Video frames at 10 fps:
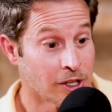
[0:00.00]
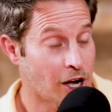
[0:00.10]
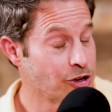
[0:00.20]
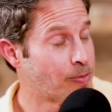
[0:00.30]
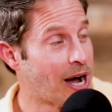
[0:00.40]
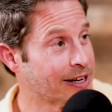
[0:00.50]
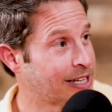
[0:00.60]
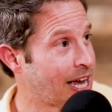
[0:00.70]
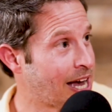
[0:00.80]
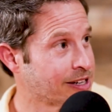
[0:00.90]
your
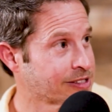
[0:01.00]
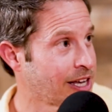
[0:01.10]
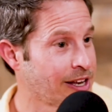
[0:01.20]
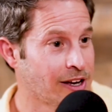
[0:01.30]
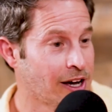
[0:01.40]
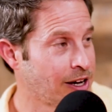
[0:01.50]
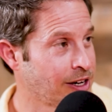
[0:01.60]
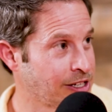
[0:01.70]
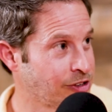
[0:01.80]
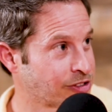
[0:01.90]
podcast, and
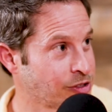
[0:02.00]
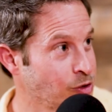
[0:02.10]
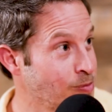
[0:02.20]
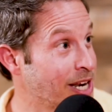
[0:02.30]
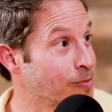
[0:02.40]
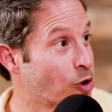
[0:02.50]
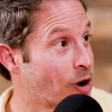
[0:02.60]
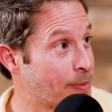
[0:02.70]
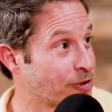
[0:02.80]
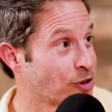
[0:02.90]
here's to many more
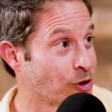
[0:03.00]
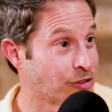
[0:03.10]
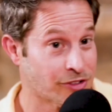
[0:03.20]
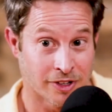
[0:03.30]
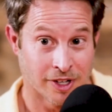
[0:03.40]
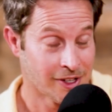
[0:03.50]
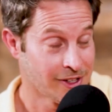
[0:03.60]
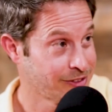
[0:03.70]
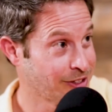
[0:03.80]
episodes to